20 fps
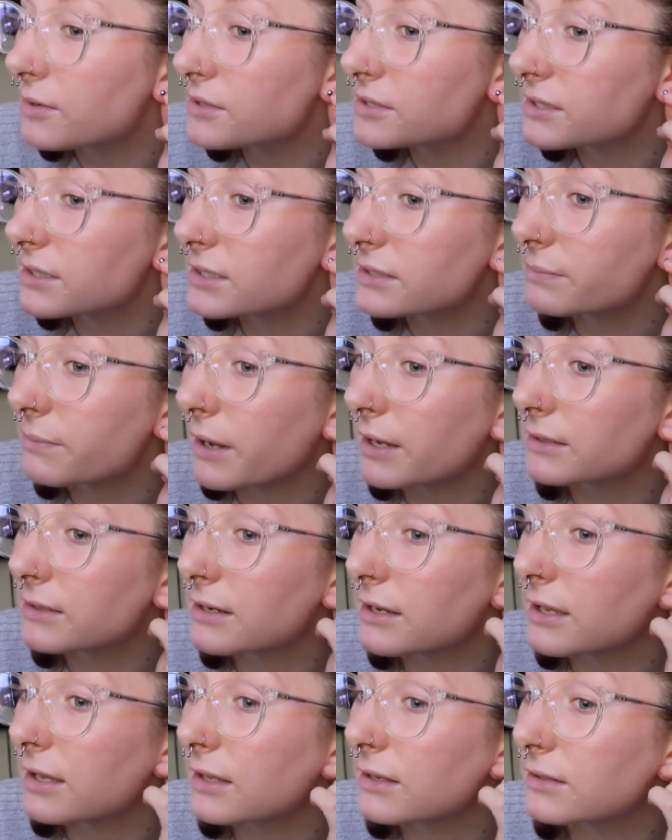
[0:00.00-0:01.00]
was
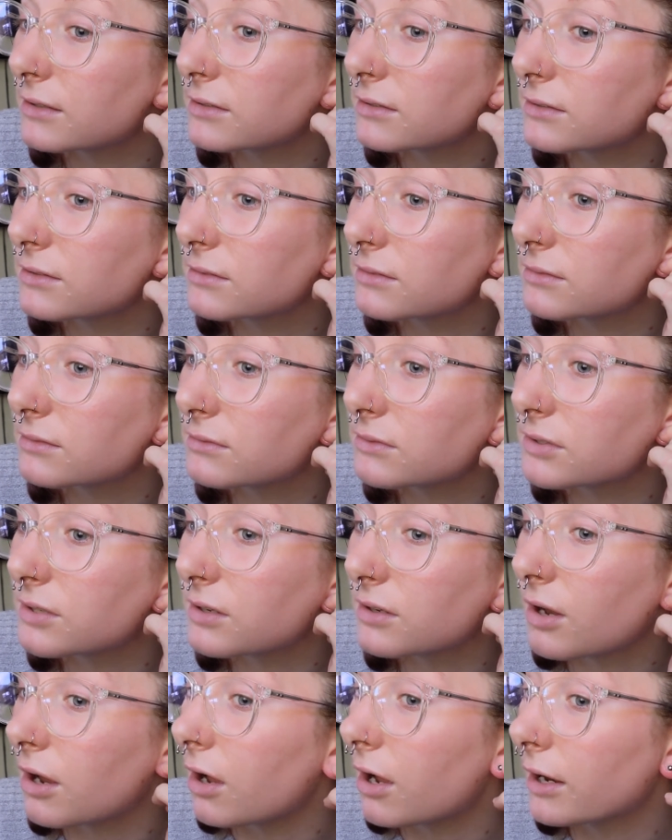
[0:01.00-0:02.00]
expecting it to
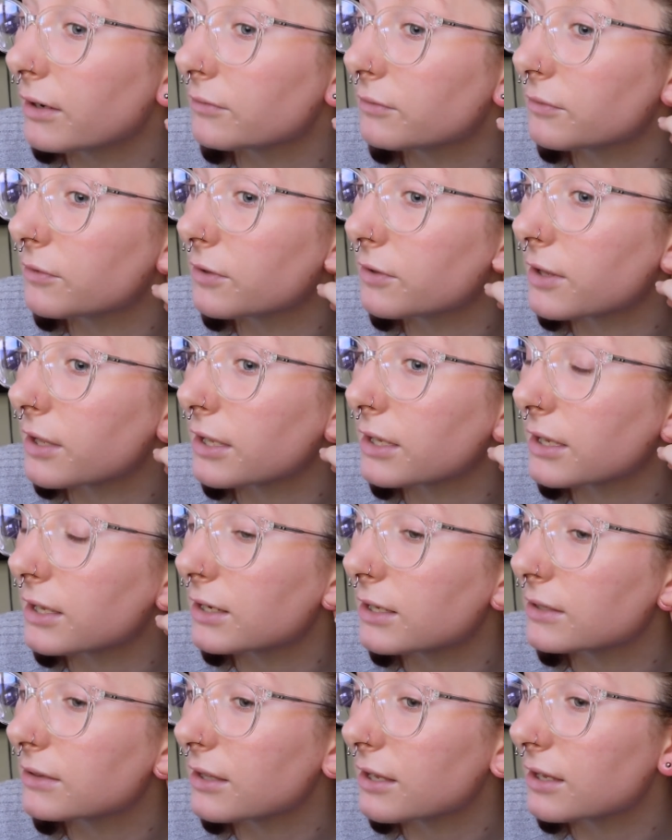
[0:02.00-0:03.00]
not feel like
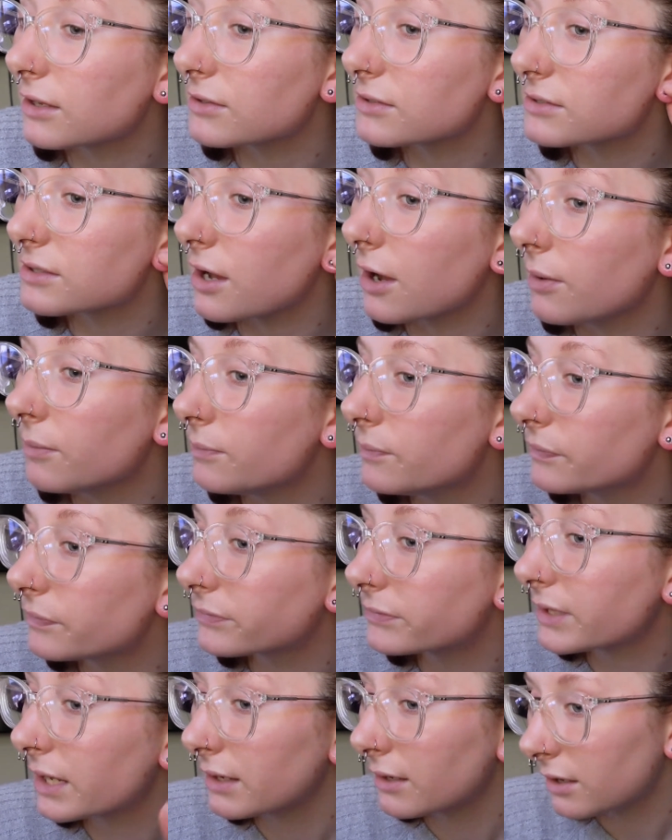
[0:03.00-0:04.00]
anything, so.
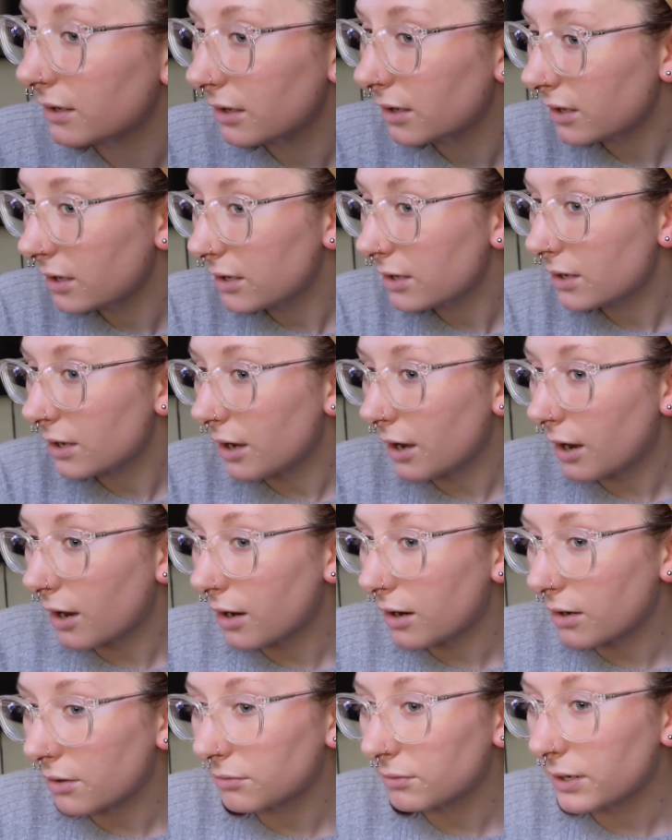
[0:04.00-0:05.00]

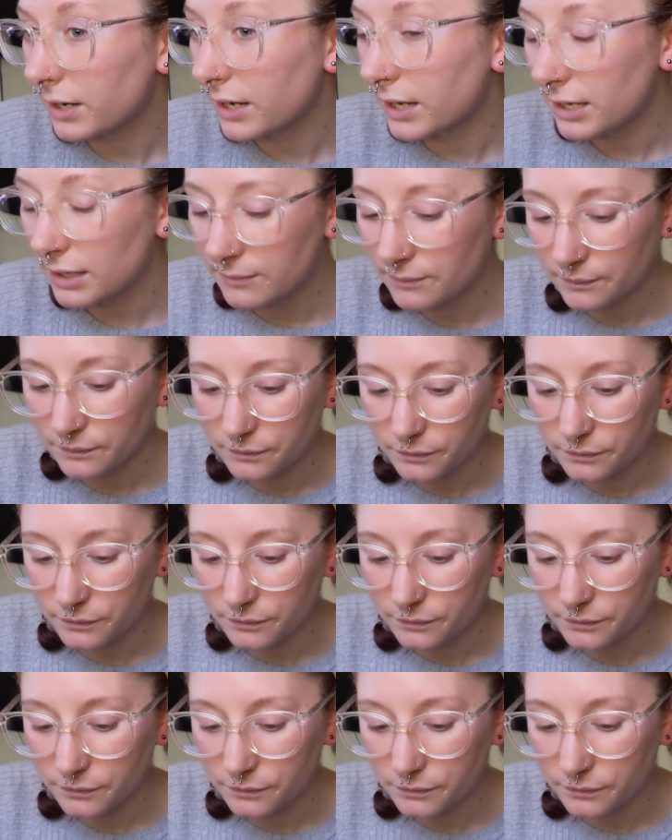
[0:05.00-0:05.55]
Alright.